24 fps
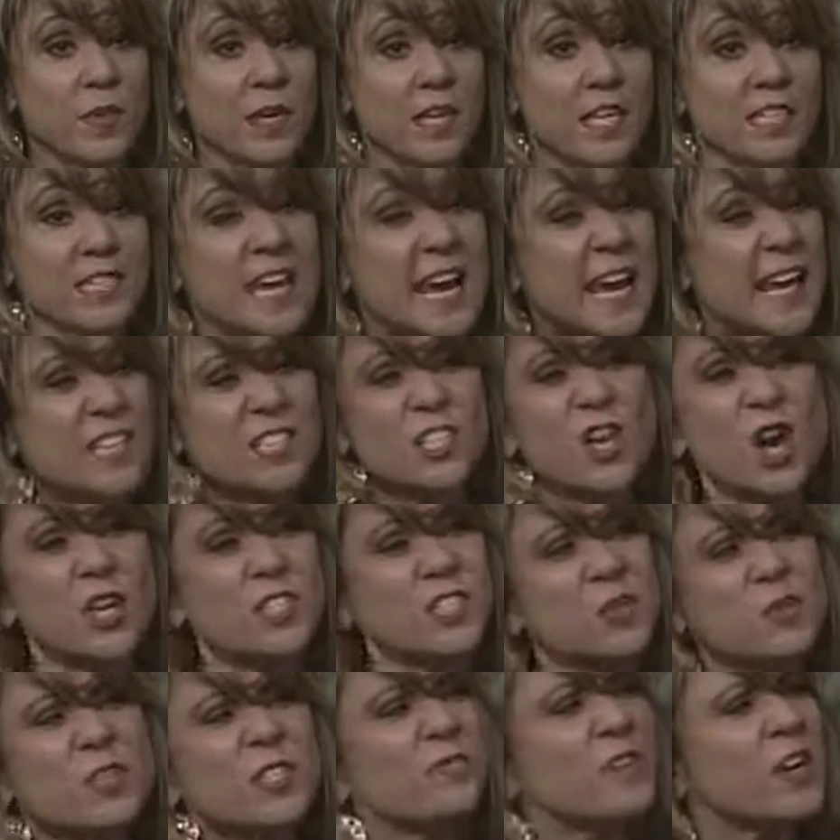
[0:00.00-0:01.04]
it's
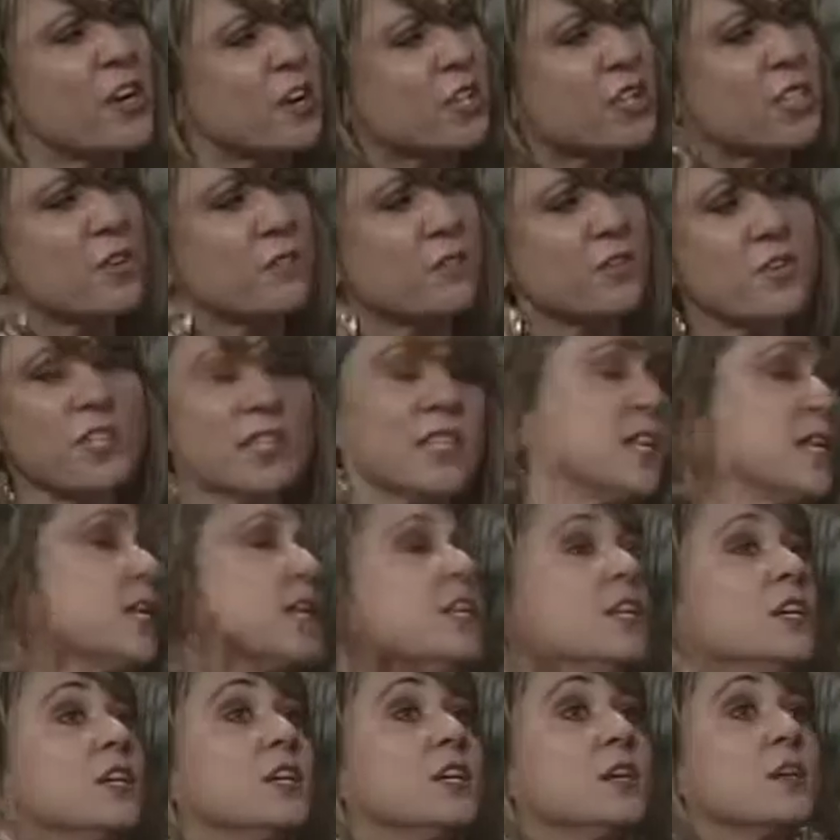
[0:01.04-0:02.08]
hands-on, so it's very different
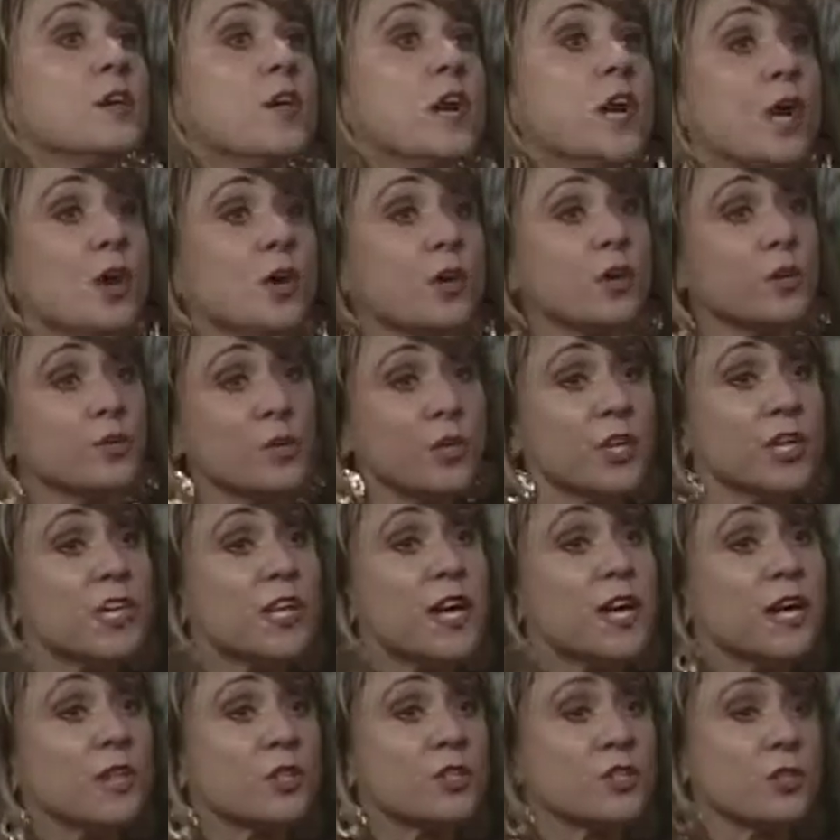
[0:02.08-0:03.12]
than community
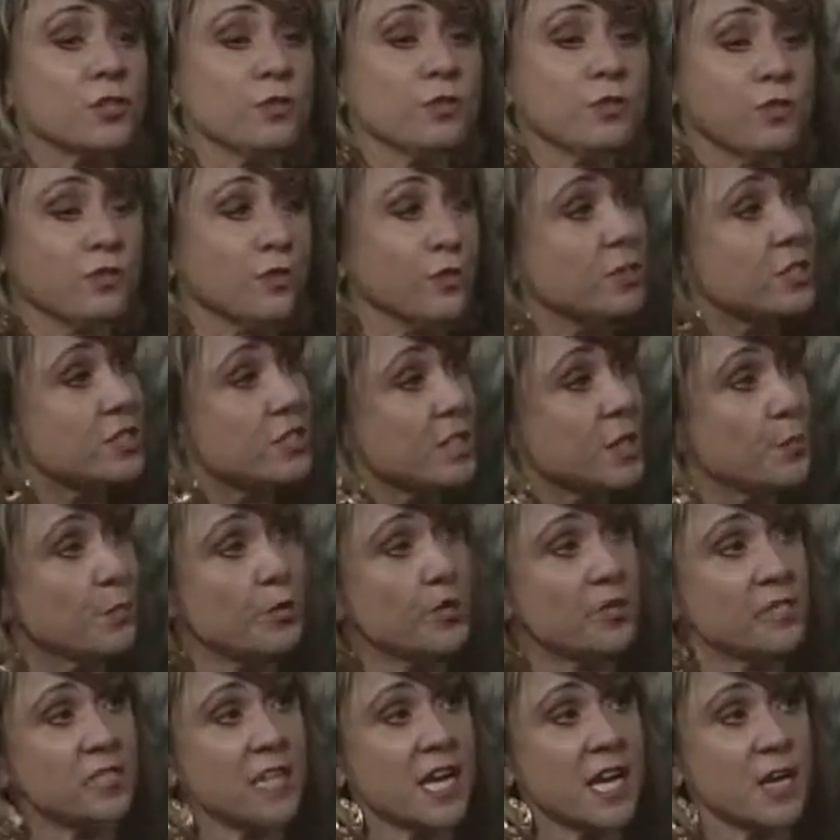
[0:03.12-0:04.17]
college or university
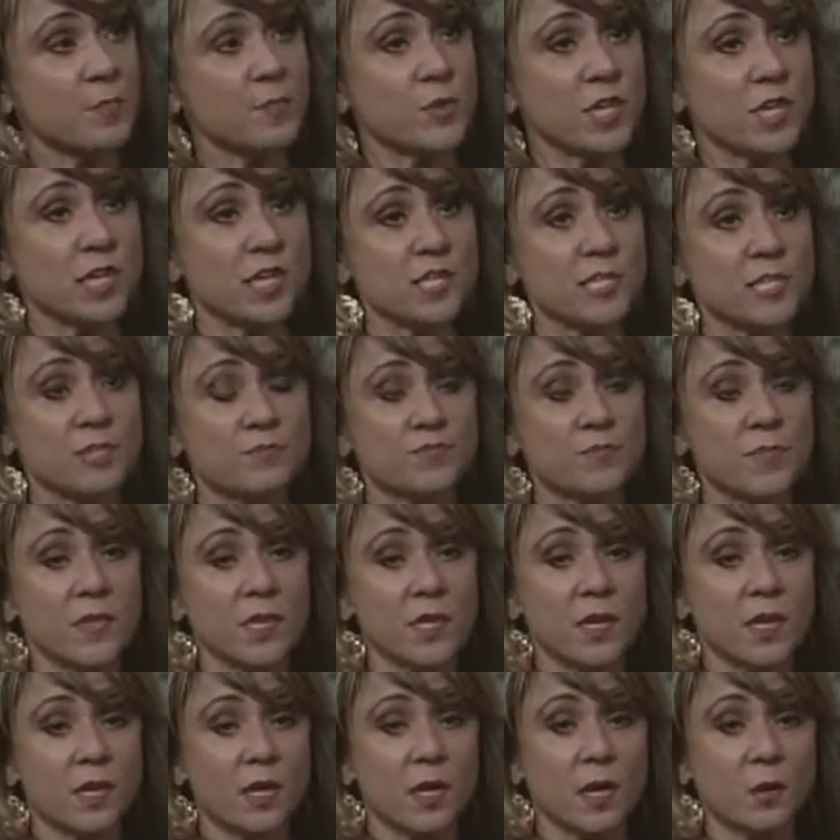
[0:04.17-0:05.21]
per se, because
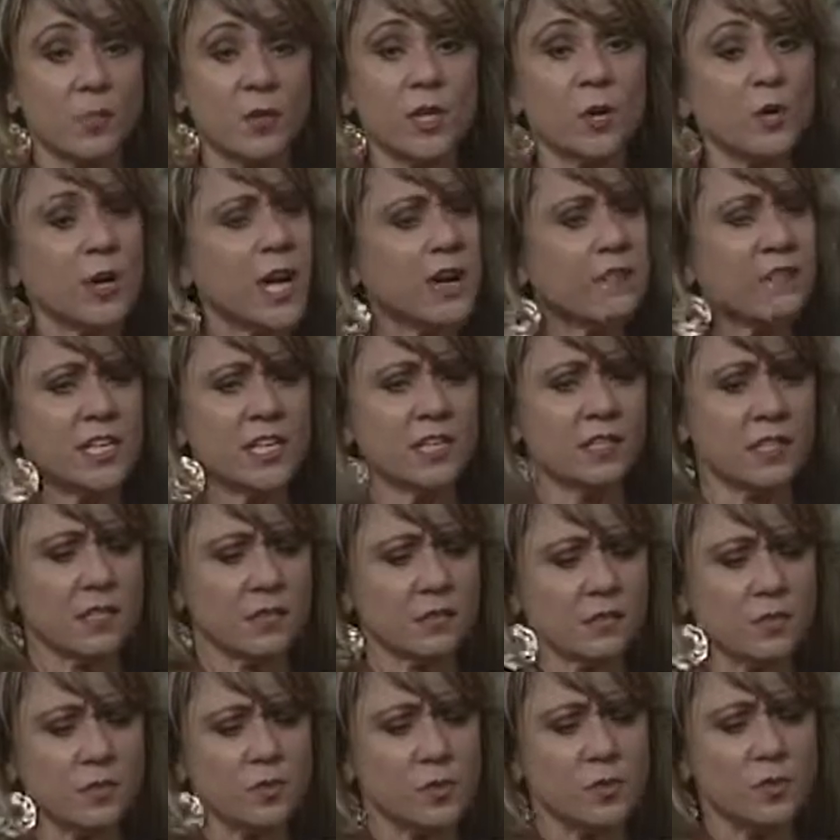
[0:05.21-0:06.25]
we don't have,
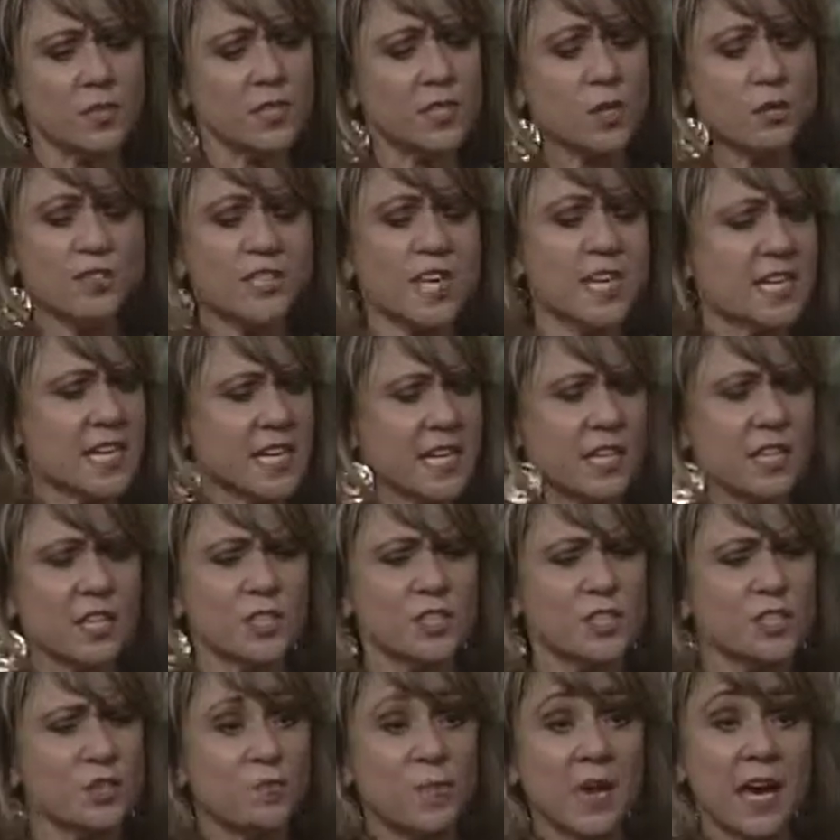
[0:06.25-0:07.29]
students don't take
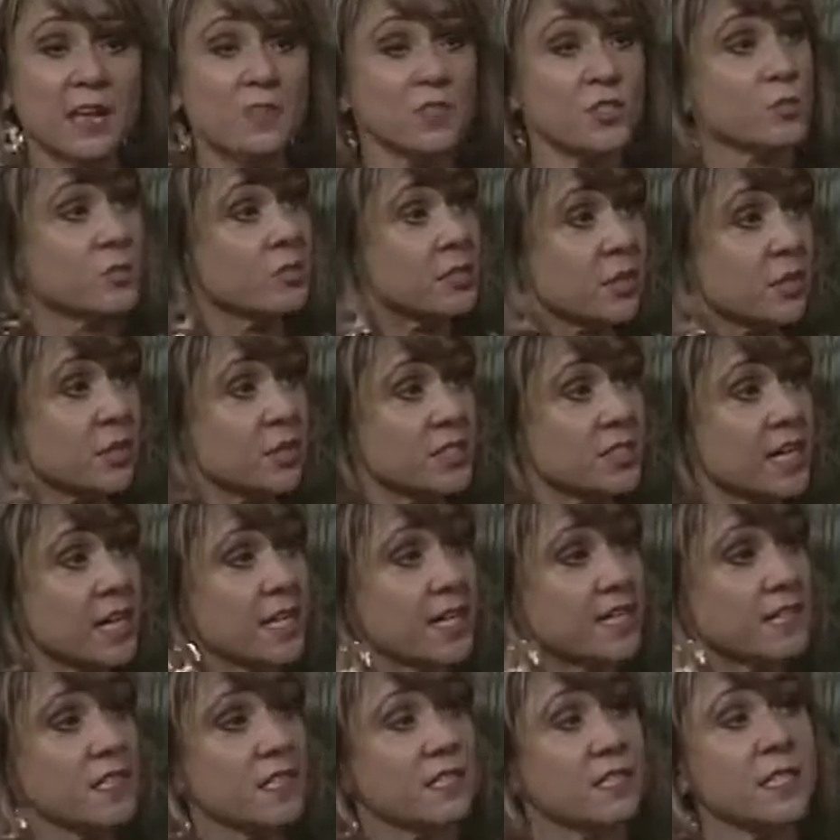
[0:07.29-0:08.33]
English as math or
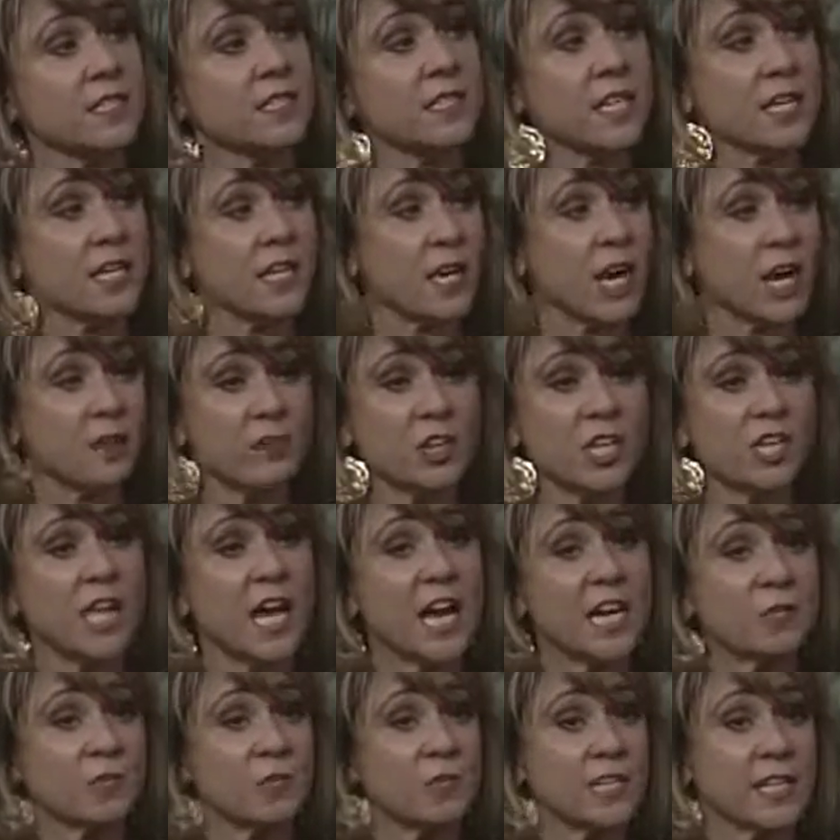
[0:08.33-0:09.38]
sciences. They take every
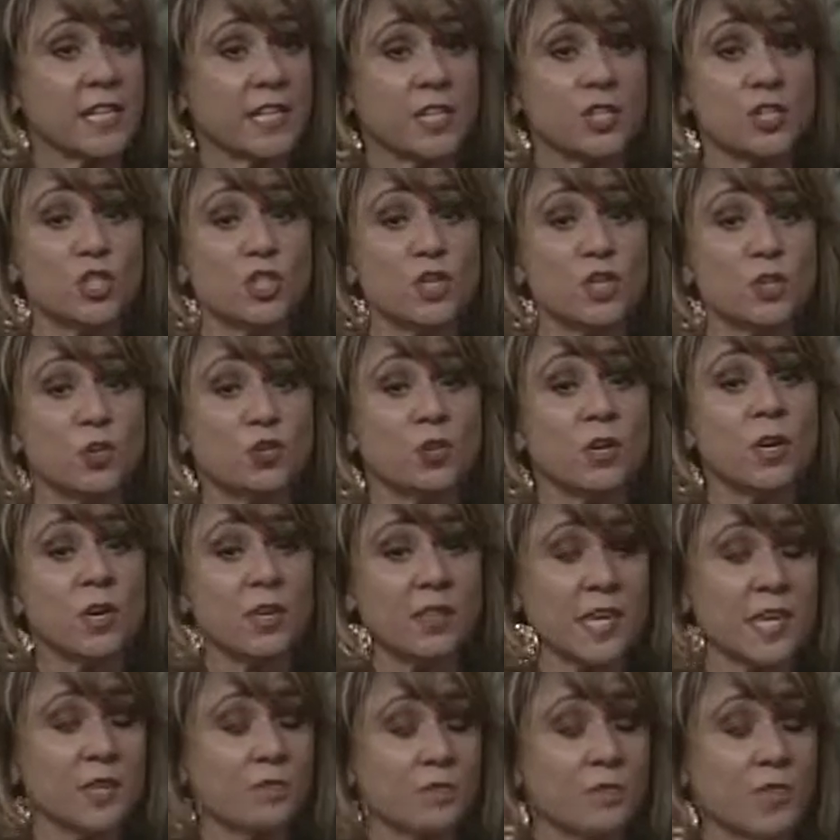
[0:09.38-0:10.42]
class related to
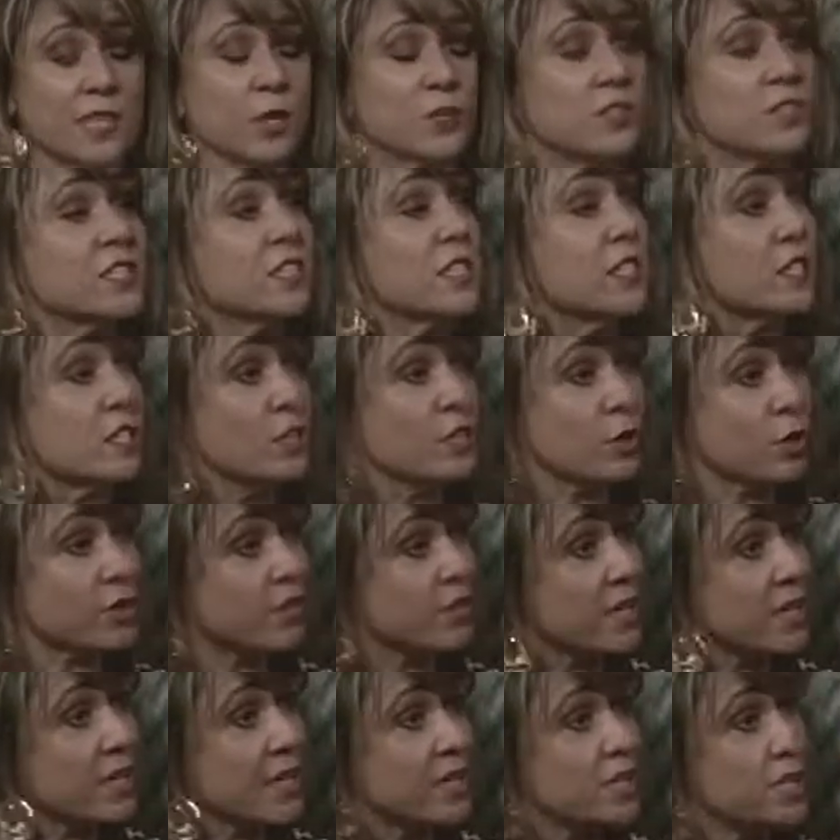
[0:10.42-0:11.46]
that field to get a
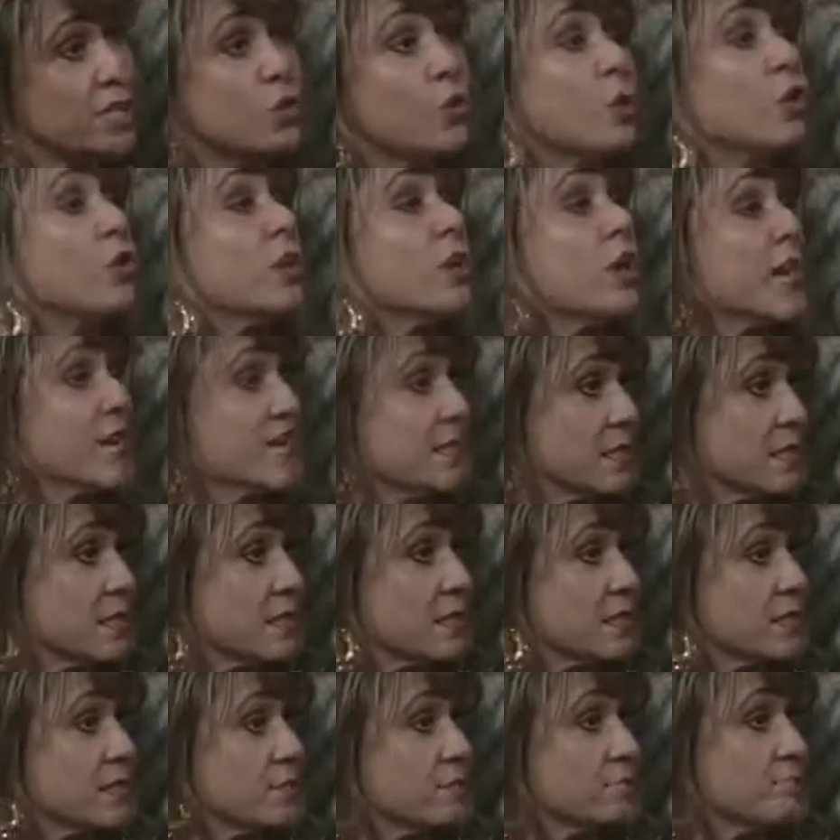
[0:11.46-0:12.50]
certification or a
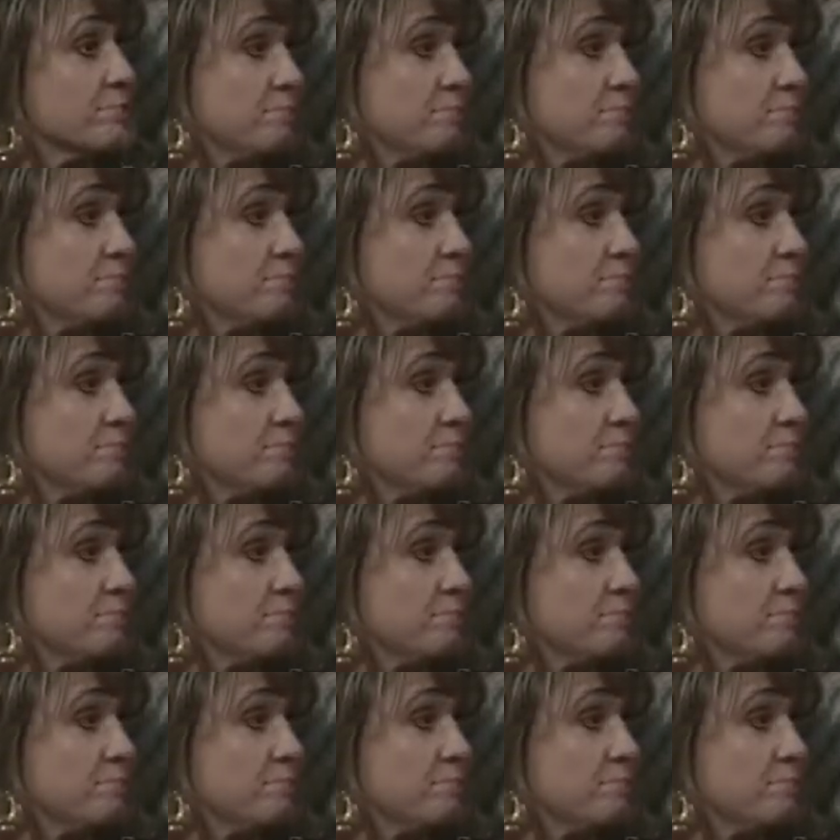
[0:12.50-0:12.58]
license.